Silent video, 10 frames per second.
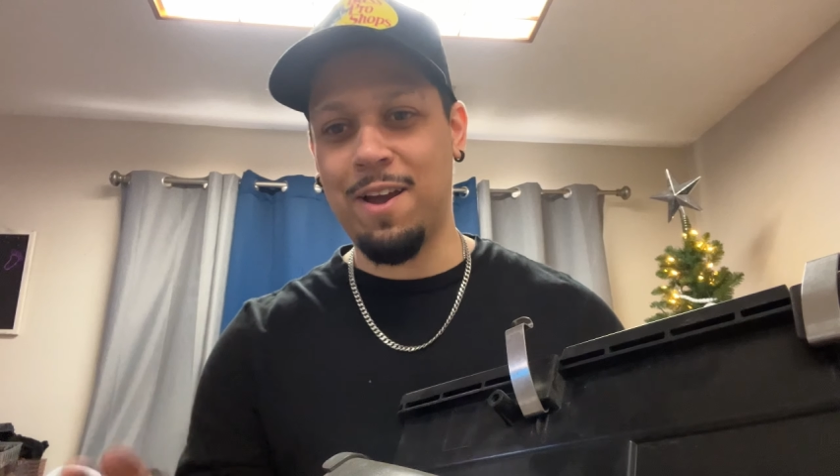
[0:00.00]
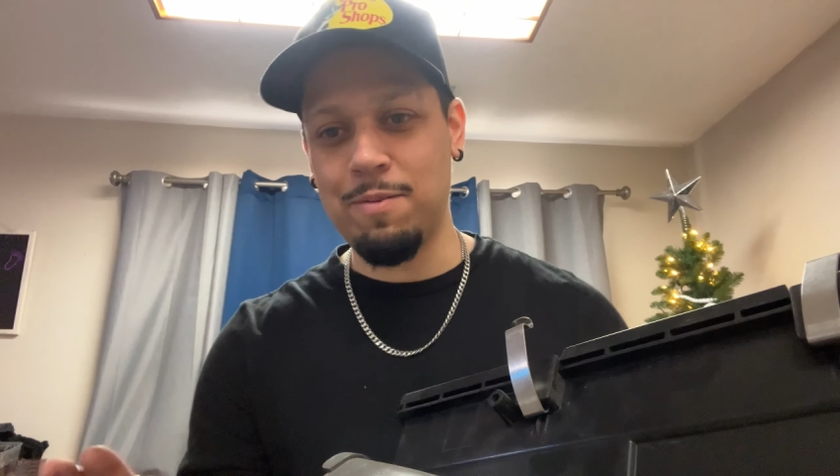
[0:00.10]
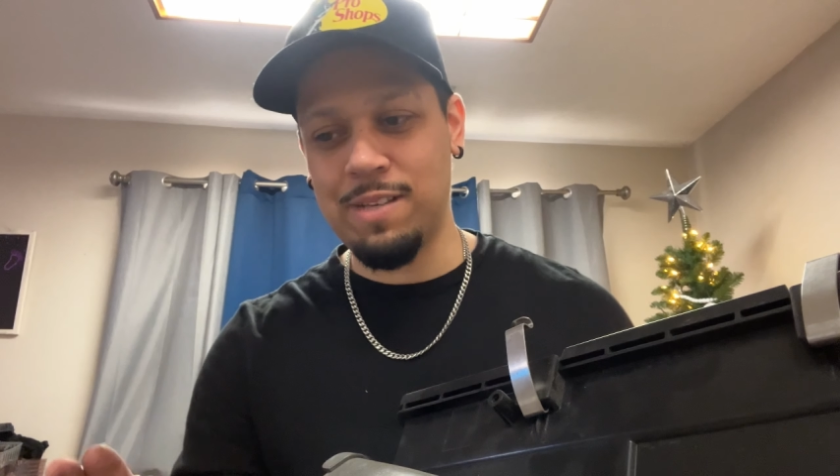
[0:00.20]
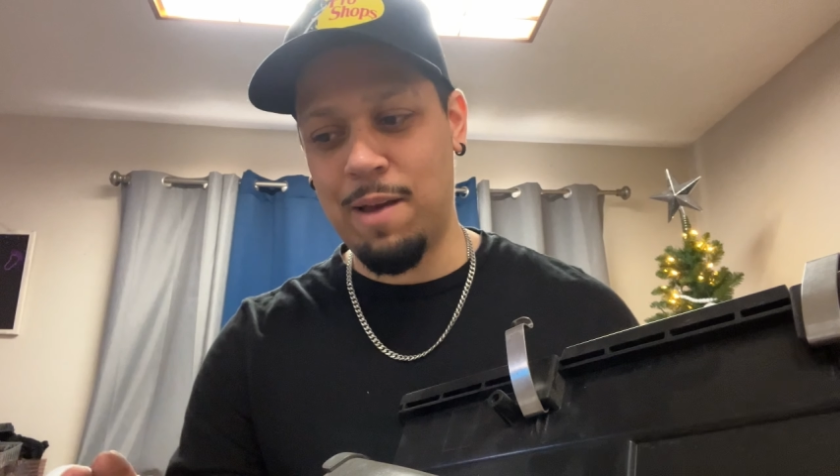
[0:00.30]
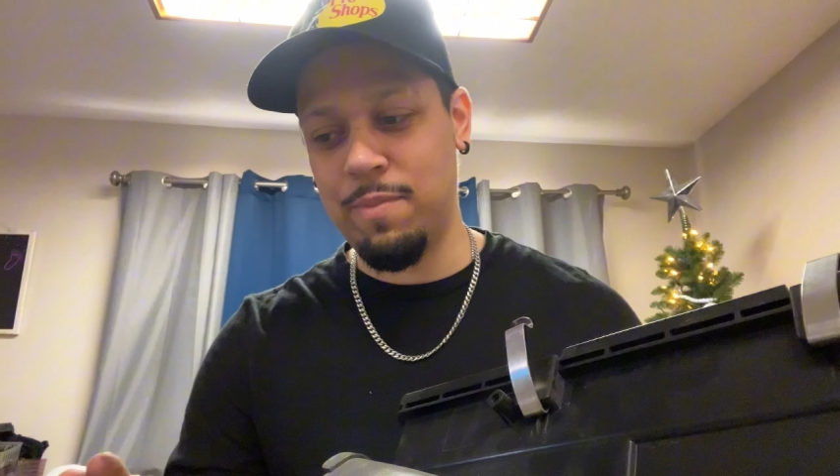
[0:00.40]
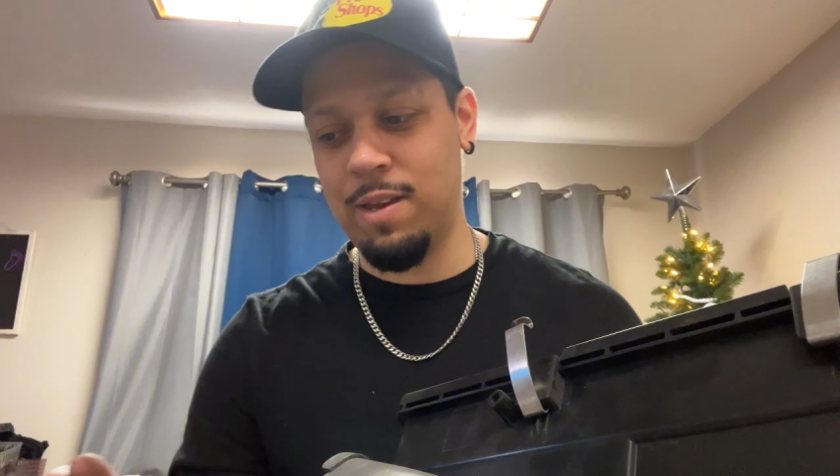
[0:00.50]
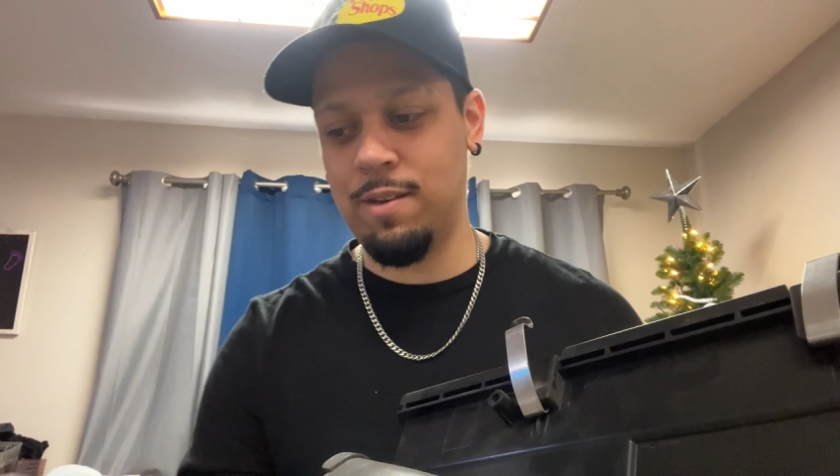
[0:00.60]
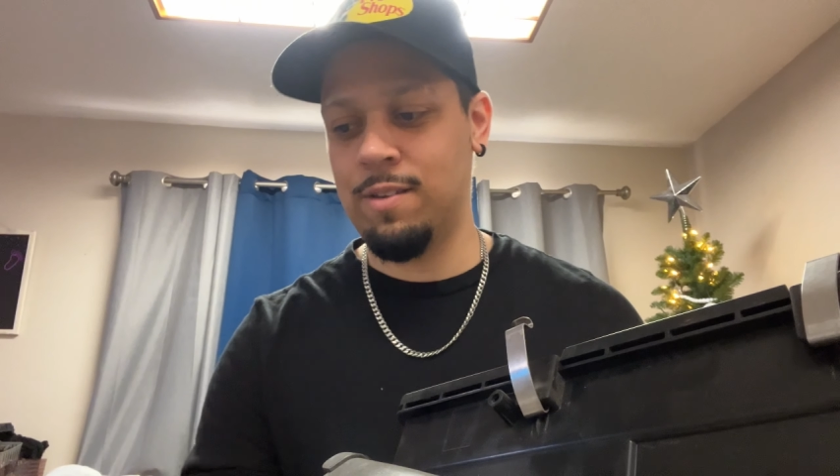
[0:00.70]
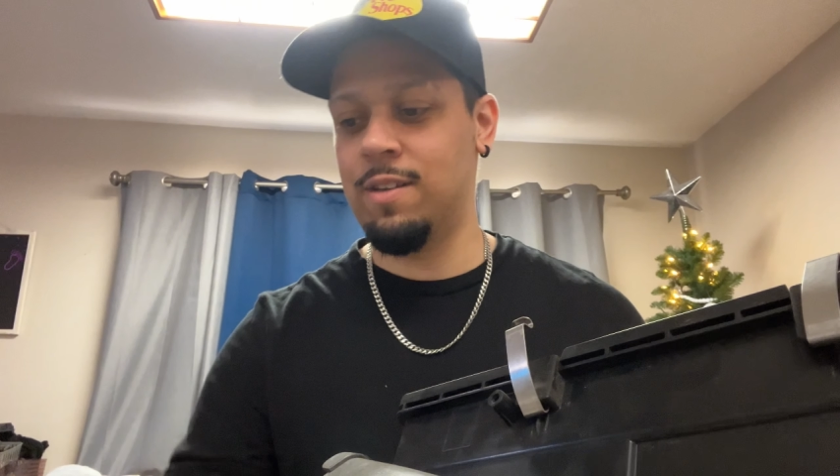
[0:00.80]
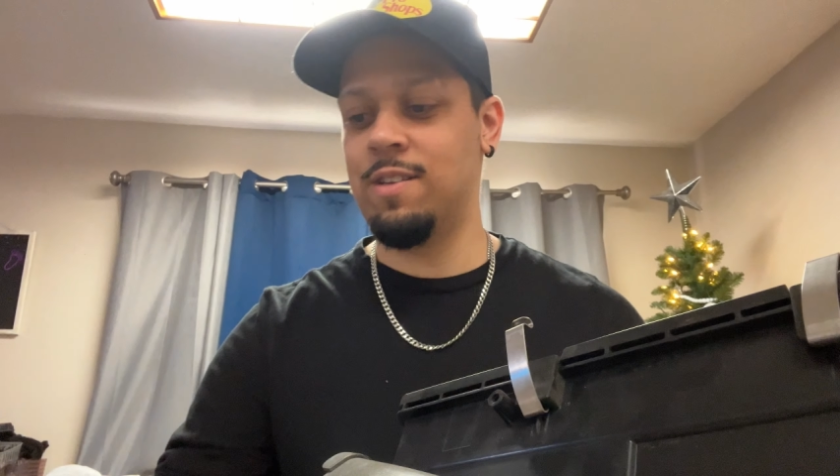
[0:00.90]
comes at me,
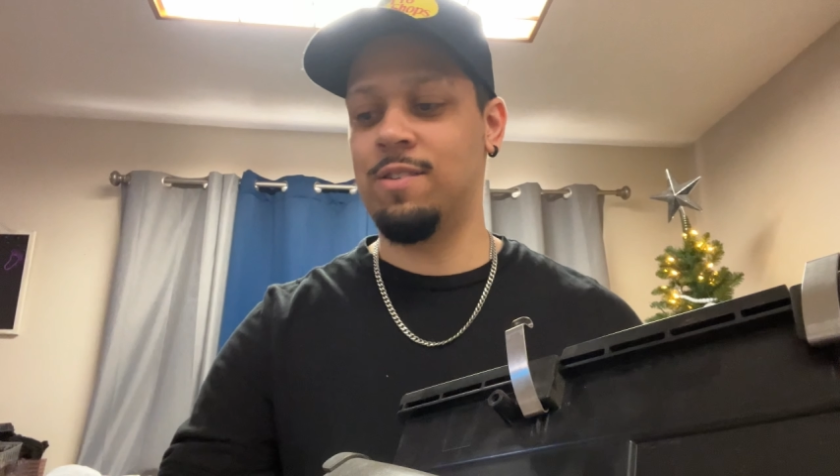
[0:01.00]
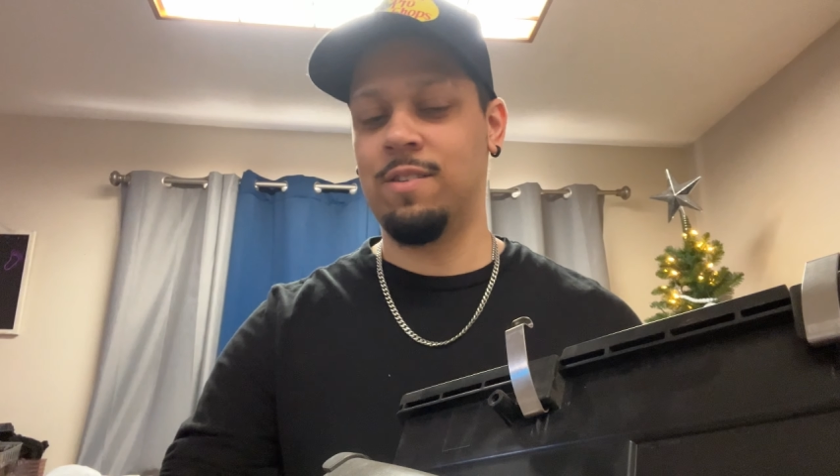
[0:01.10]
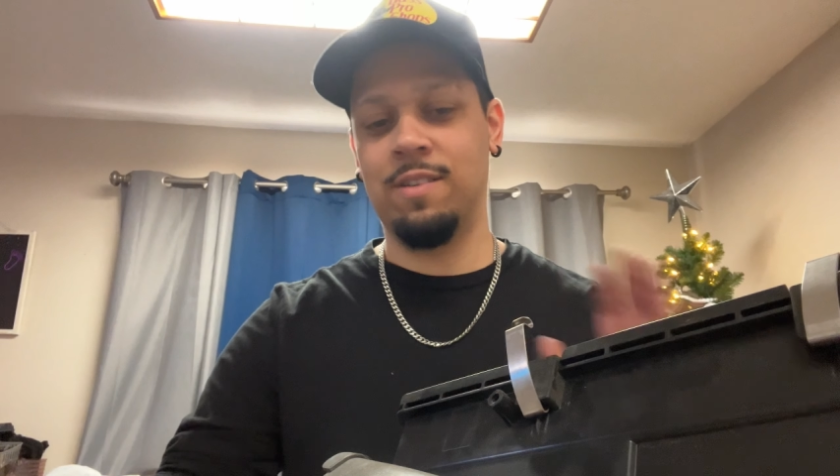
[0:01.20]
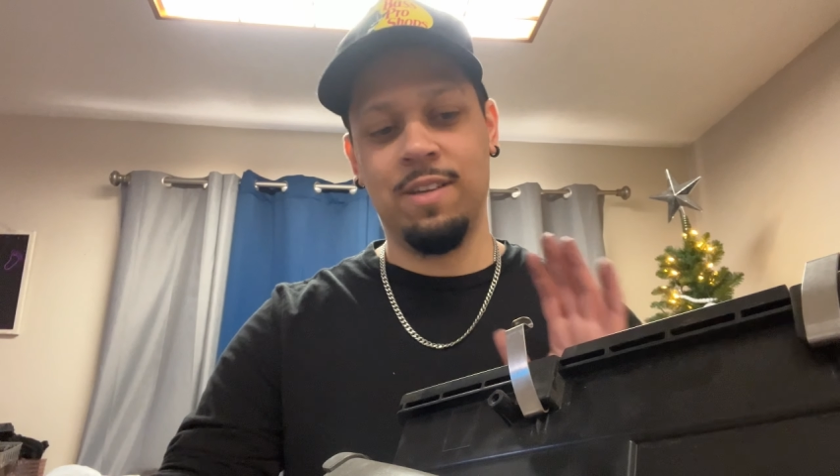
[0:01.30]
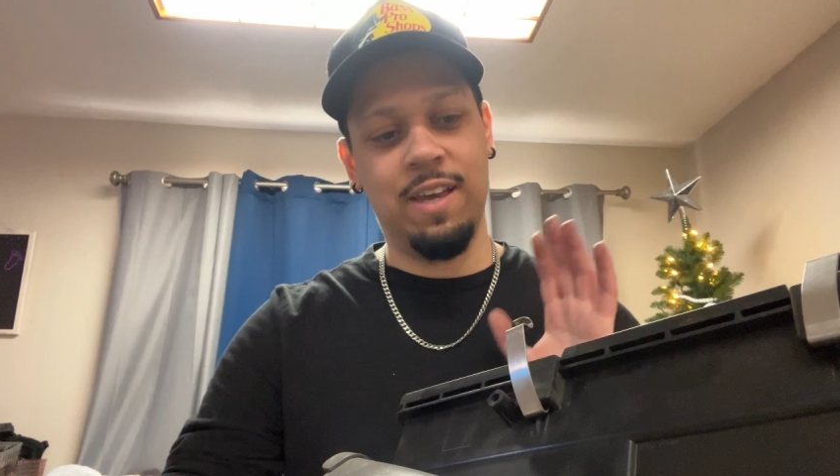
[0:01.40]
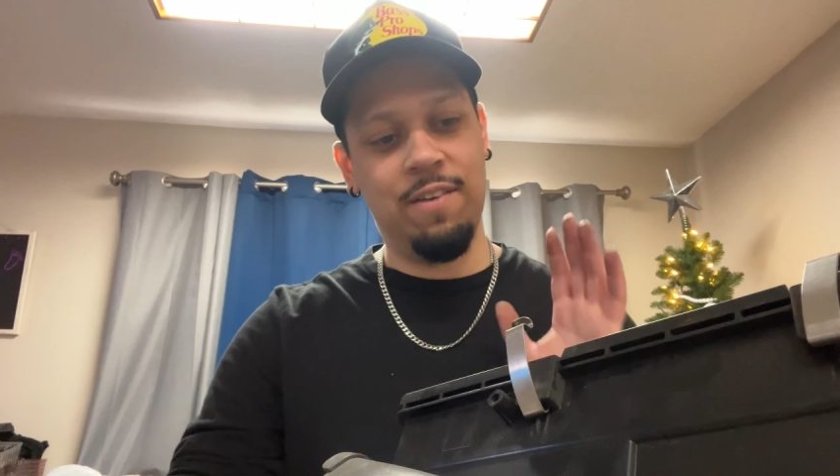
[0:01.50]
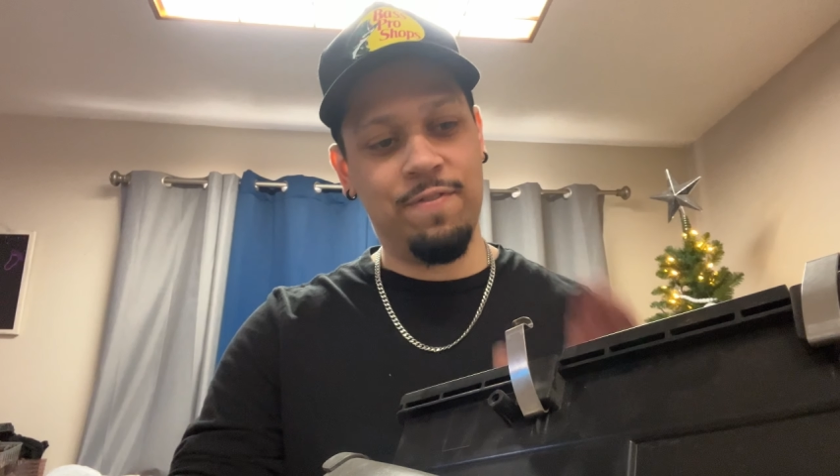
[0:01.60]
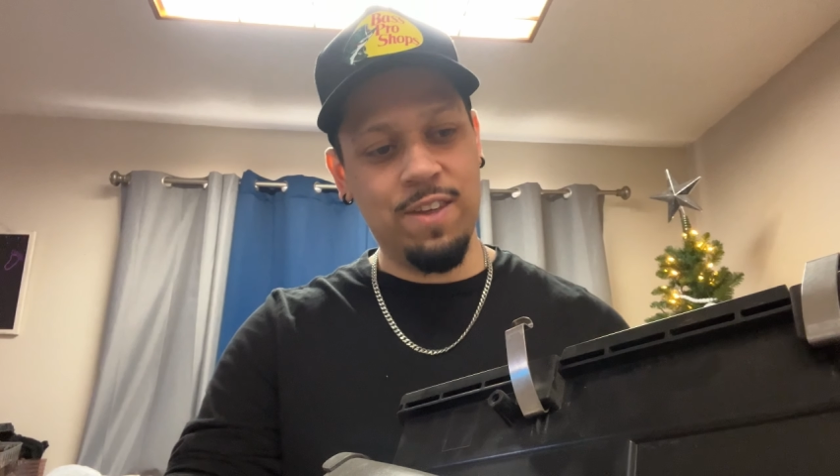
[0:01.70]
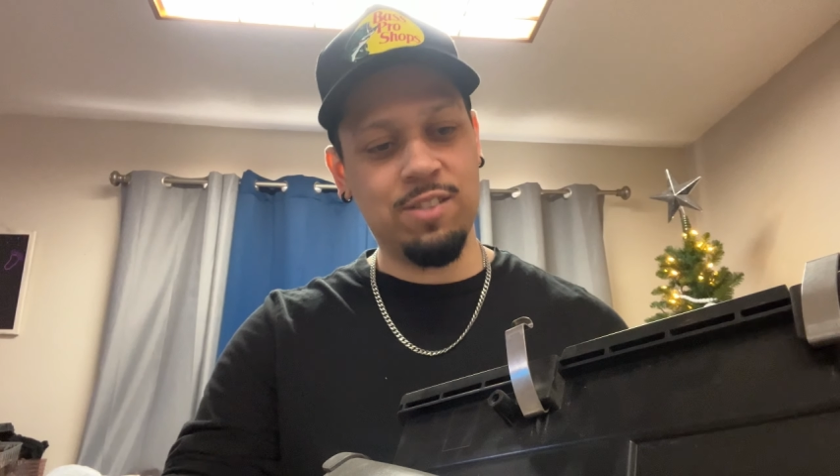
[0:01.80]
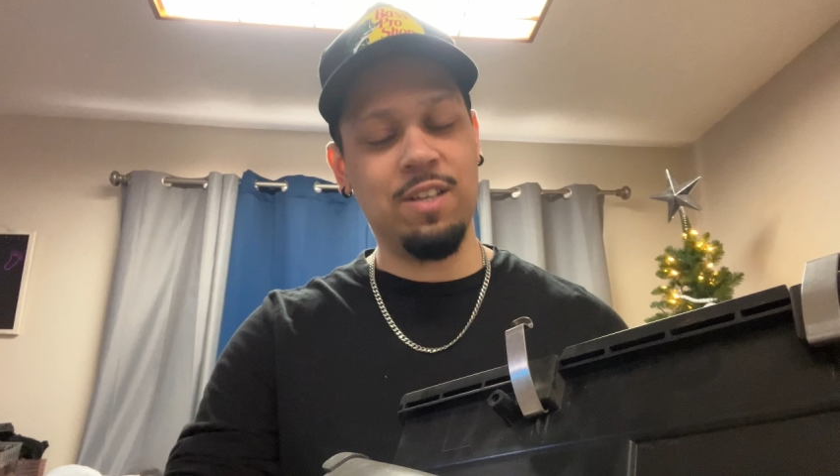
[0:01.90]

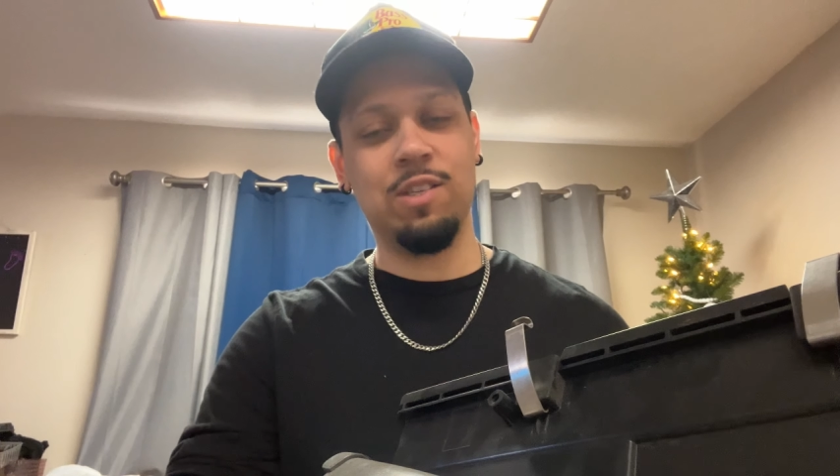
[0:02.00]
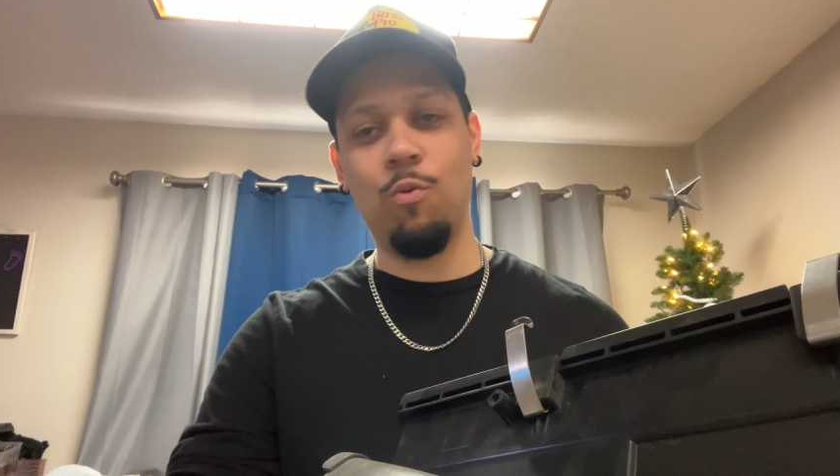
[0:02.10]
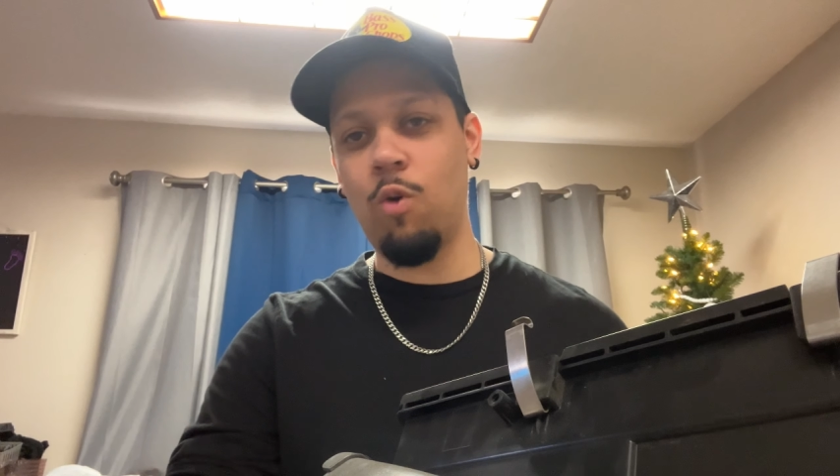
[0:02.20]
if this doesn't